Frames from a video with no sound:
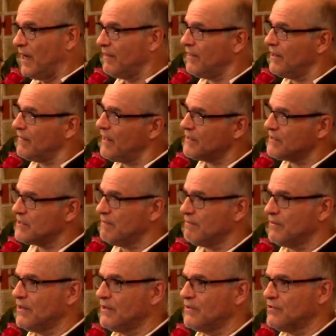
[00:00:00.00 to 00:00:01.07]
I think that's
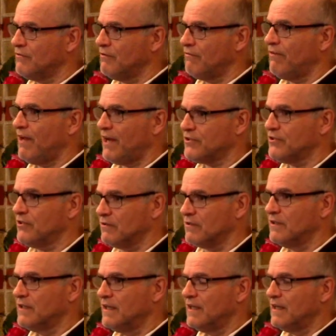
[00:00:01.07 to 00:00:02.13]
something to reflect
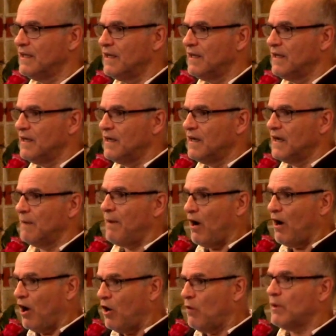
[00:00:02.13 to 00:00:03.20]
on
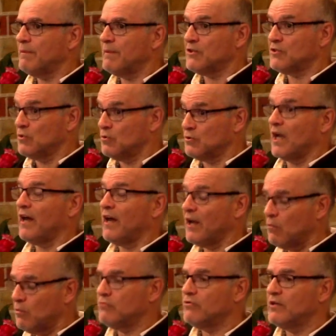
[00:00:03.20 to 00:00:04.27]
about, are we being salty? And I
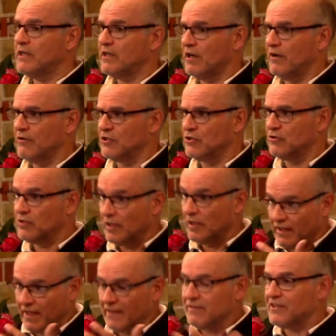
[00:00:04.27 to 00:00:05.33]
would really encourage you to,
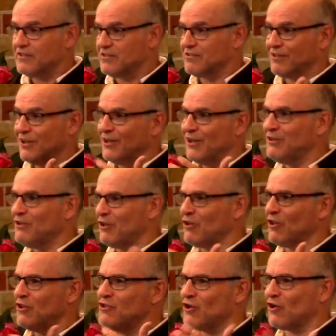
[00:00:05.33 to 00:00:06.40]
in
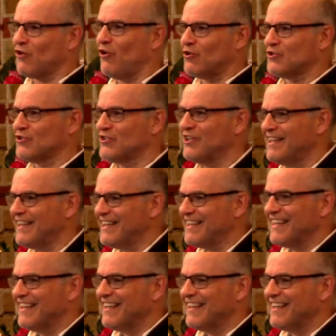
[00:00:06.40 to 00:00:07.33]
the cross